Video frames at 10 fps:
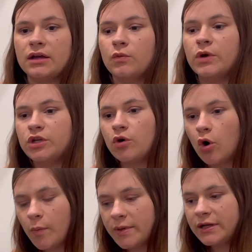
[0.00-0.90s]
When you
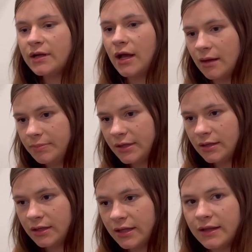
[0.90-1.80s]
open it up,
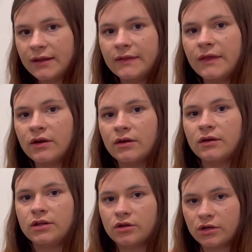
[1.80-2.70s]

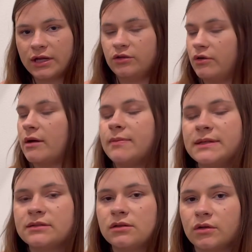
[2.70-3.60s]
there you're and you grab a
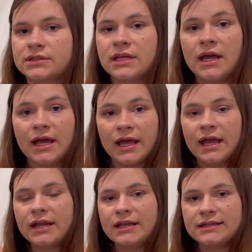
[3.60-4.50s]
piece of clothes,
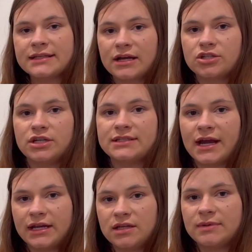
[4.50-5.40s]
it is actually a
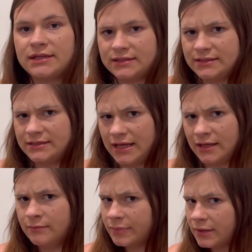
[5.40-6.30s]
tiny bit
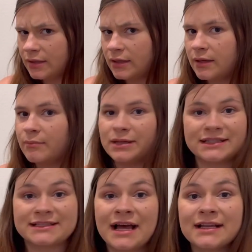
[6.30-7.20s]
damp but
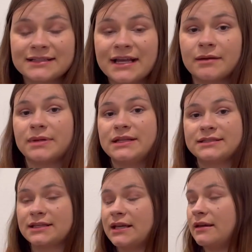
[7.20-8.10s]
it's not damp.
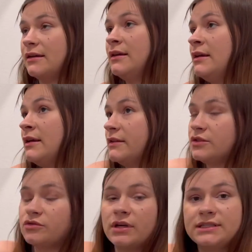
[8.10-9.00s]
It's like
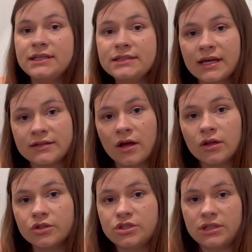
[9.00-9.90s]
this crazy
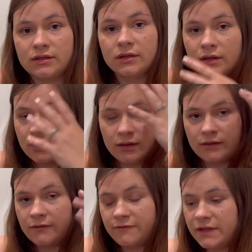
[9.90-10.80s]
technology
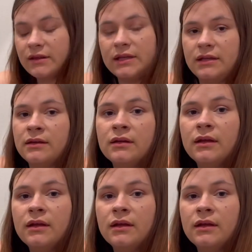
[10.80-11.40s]
feeling